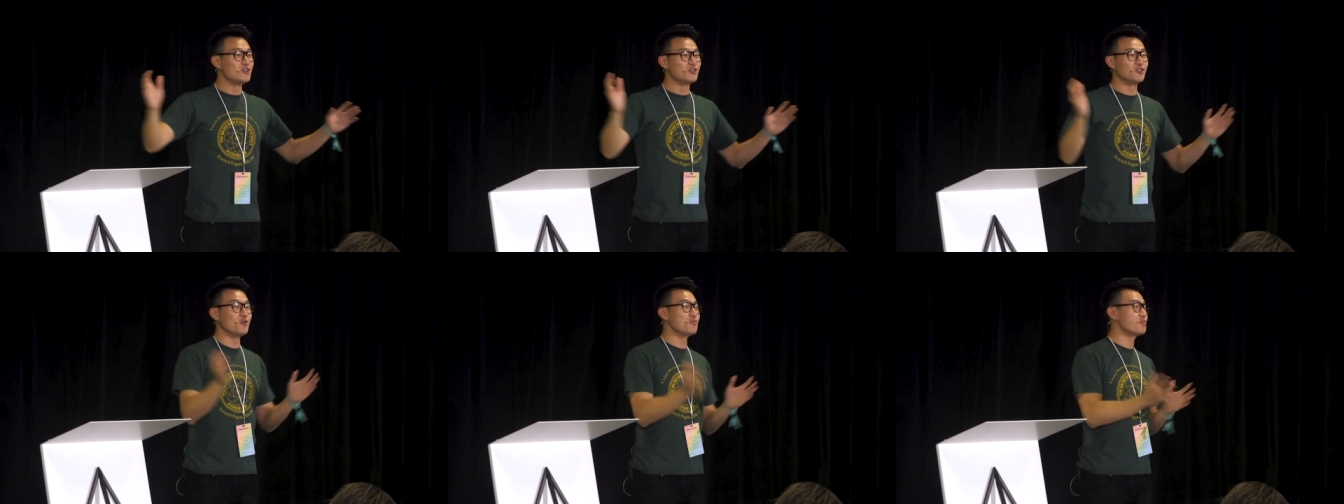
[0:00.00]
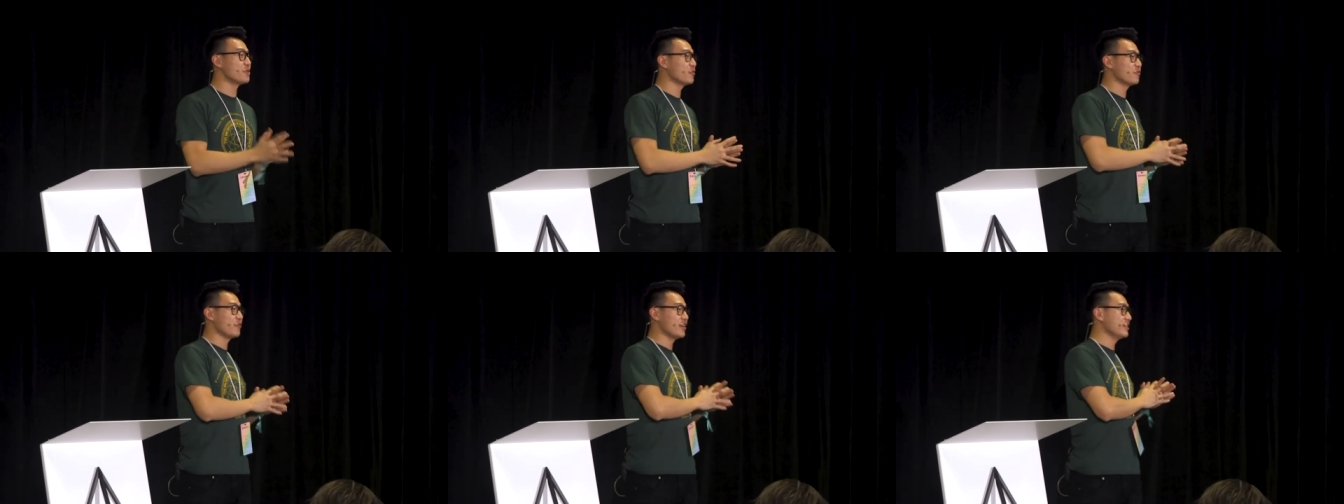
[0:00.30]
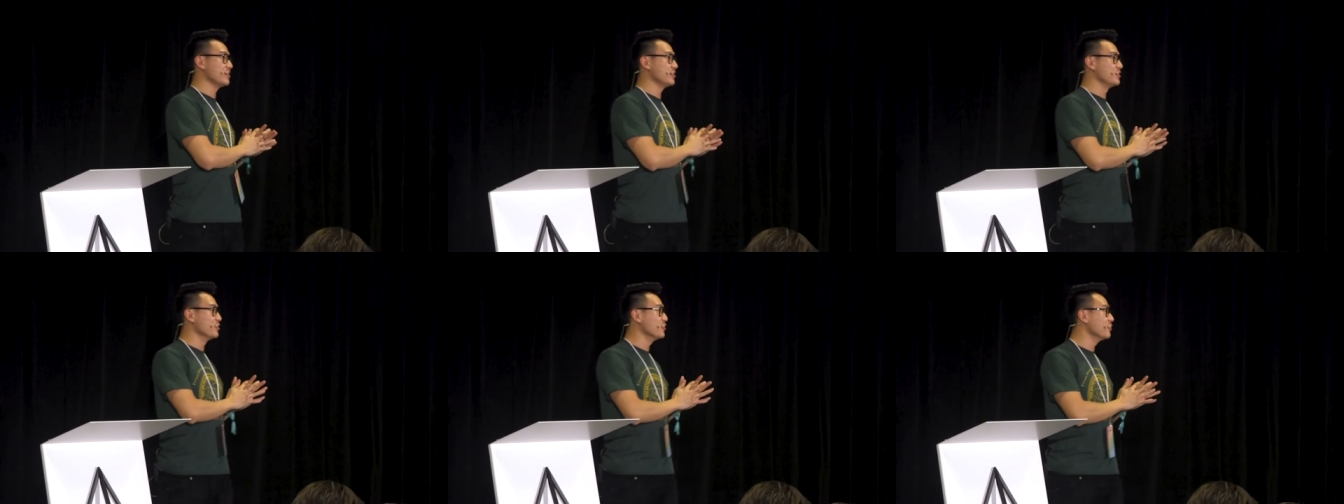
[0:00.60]
Don't be
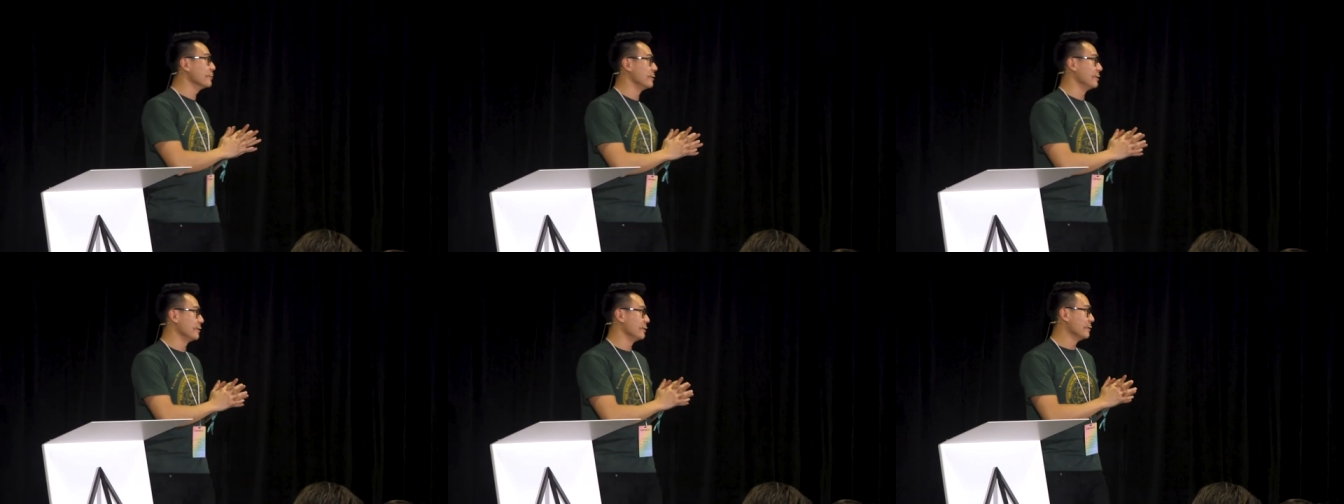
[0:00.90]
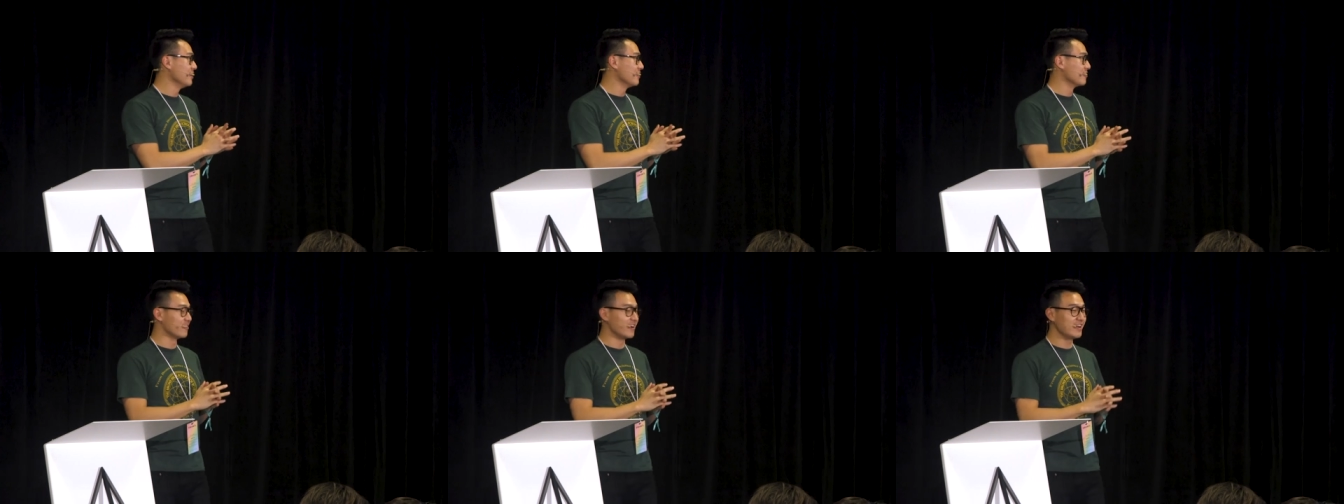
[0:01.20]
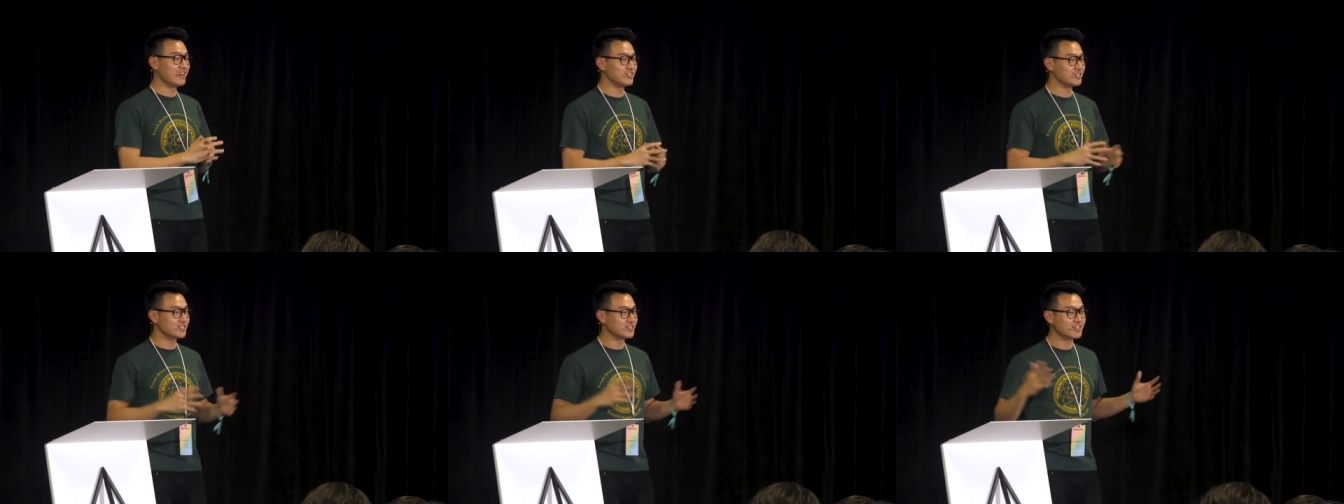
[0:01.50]
afraid to do it,
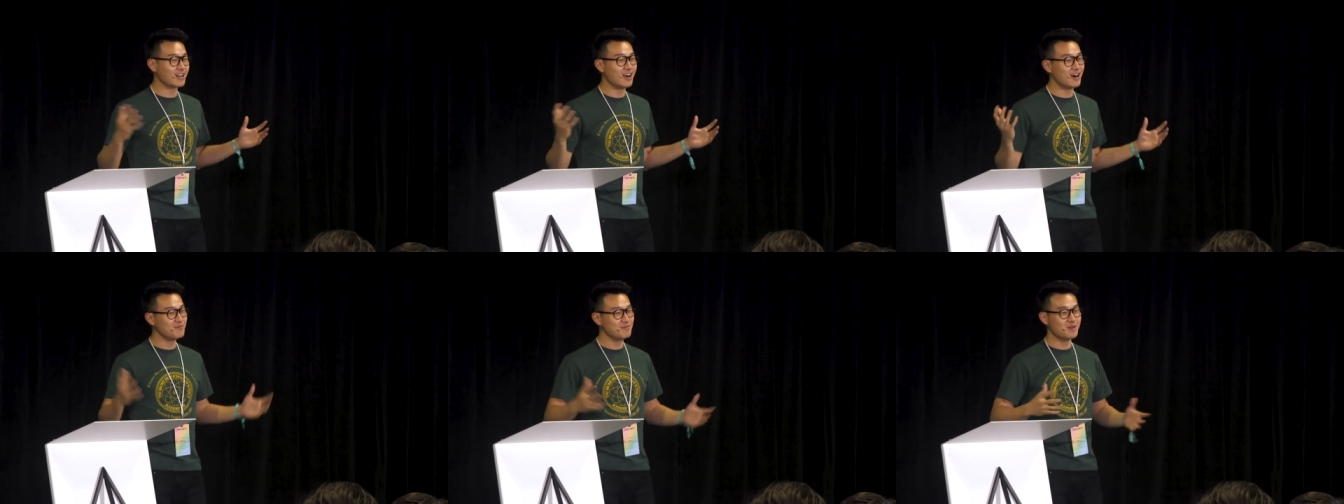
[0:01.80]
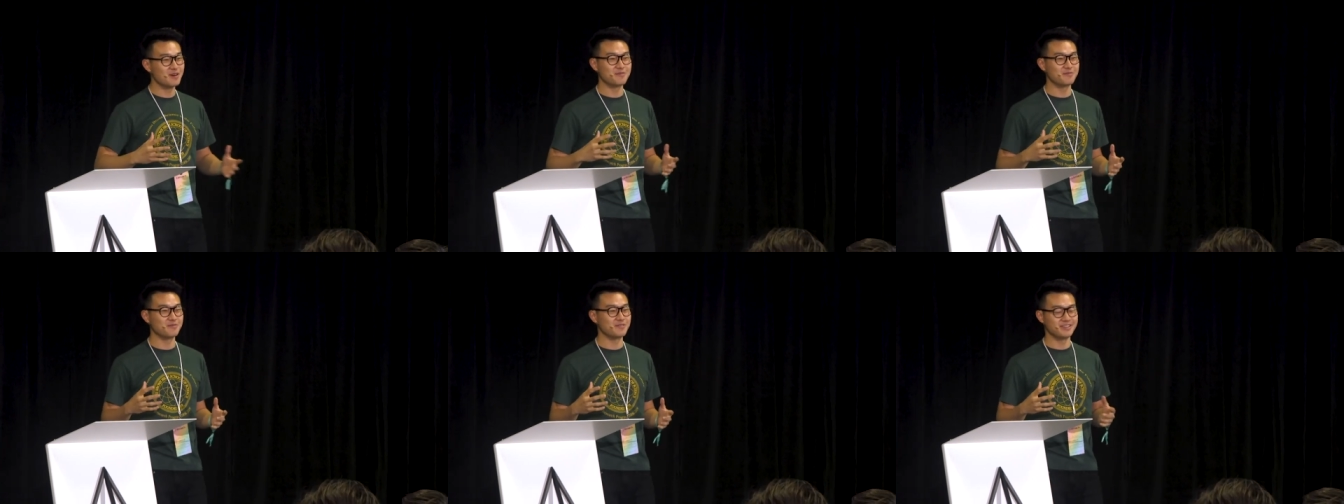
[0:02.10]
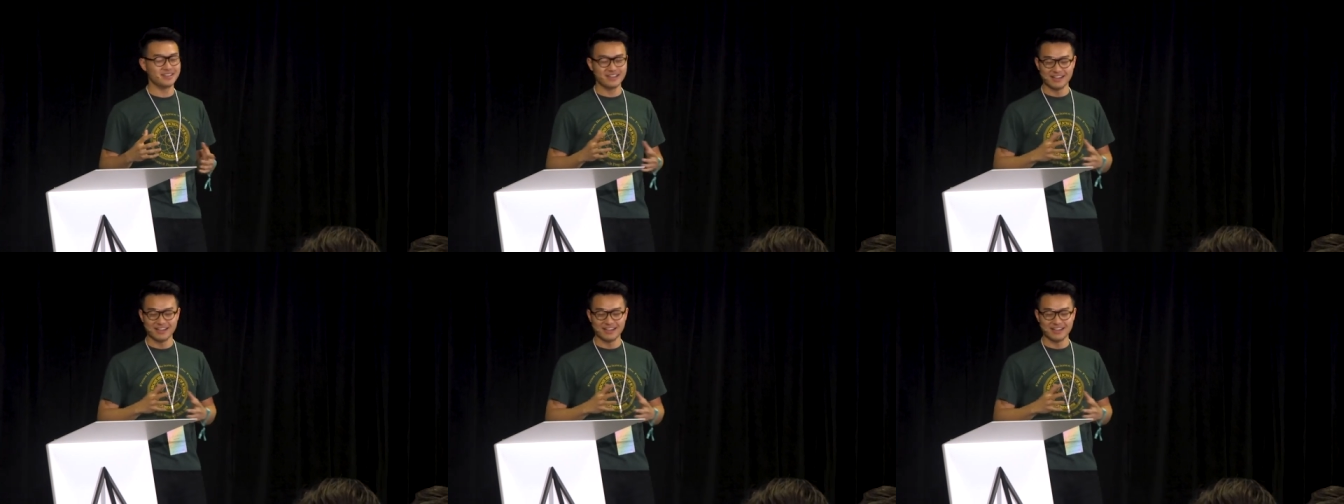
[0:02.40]
right? Just come up.